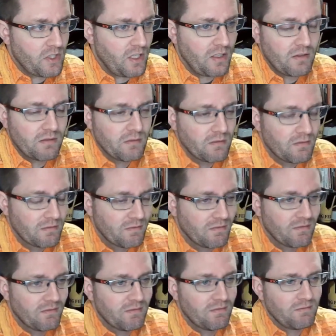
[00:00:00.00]
shit.
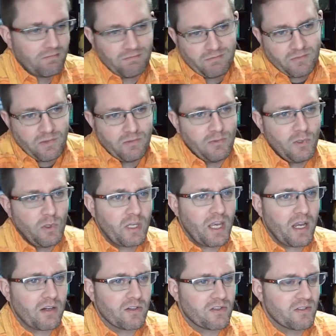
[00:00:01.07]
Who
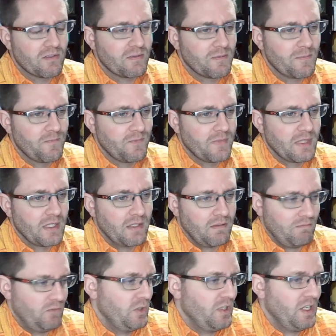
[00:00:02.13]
cares?
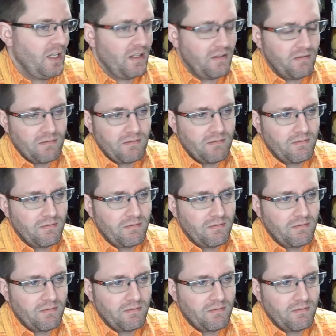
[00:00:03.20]
You did it.